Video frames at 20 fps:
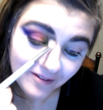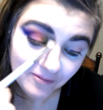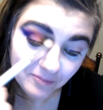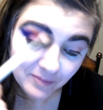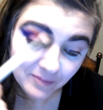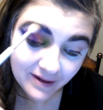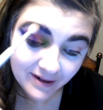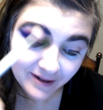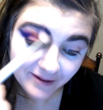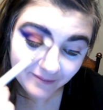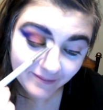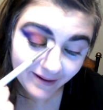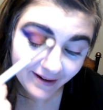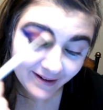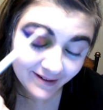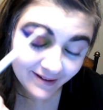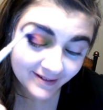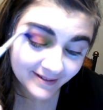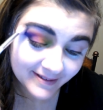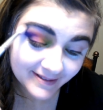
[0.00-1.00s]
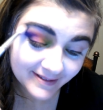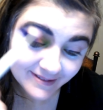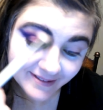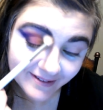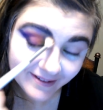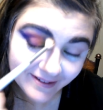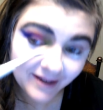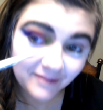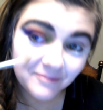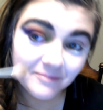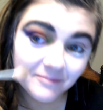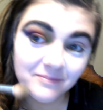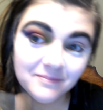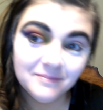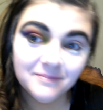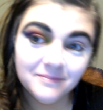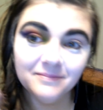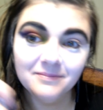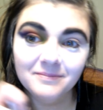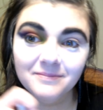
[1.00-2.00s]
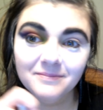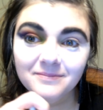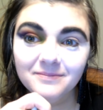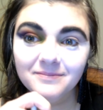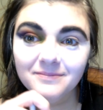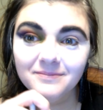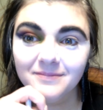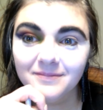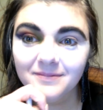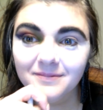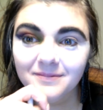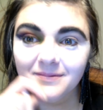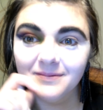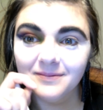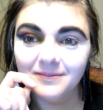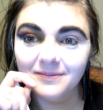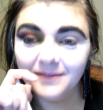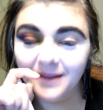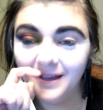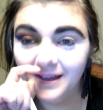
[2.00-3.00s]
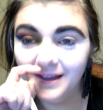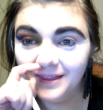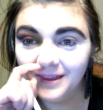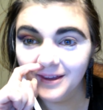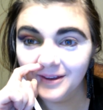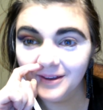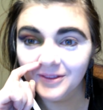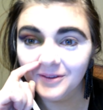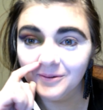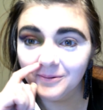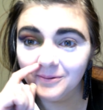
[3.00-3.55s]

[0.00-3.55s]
Anyway, yep. The